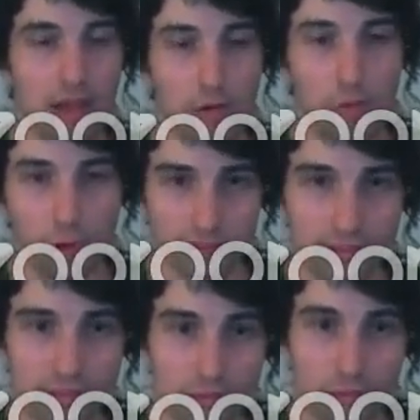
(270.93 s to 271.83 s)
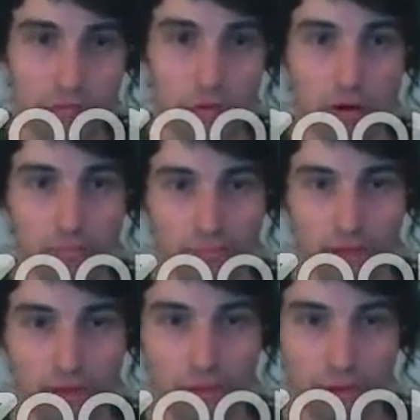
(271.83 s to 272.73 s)
What is this good for?
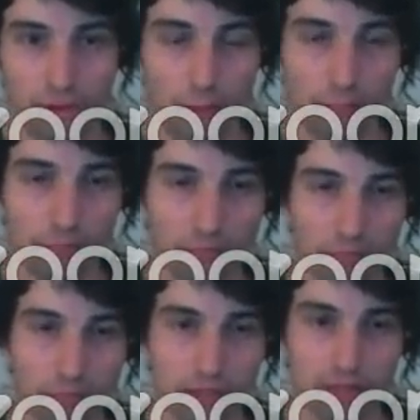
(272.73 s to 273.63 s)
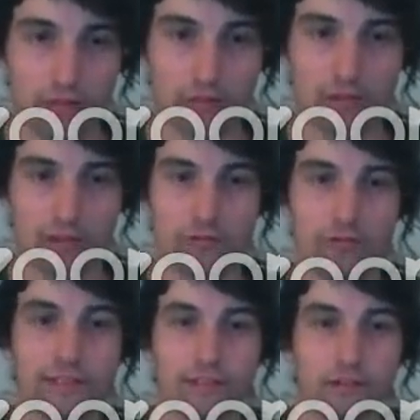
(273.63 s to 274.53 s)
Um, we
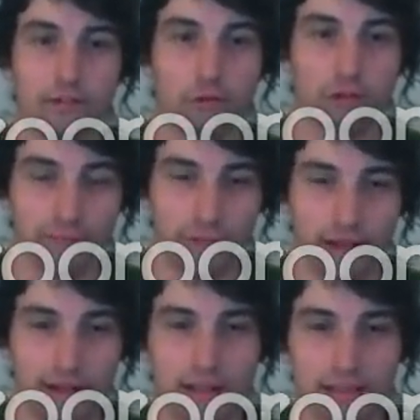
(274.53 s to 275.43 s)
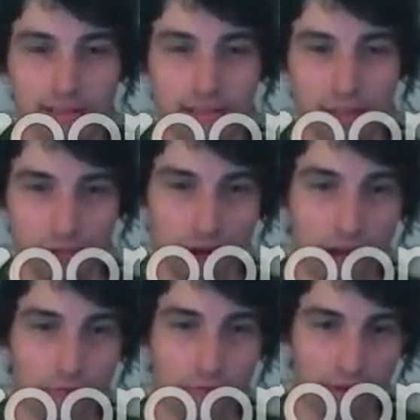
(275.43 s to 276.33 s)
treat a cospan as a
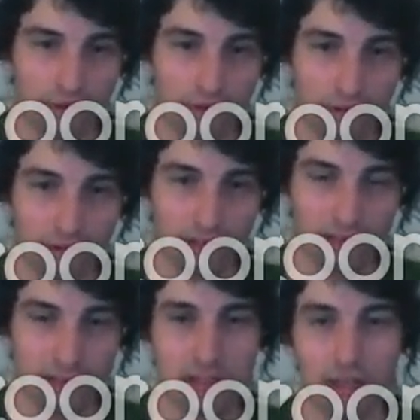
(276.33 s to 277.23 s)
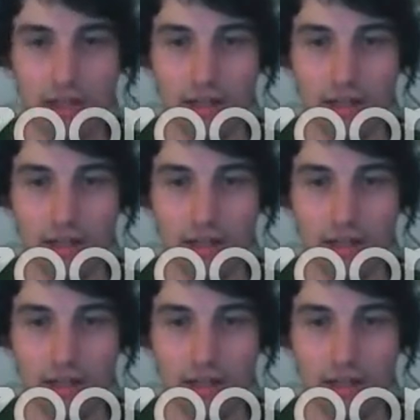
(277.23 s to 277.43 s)
graph with interfaces.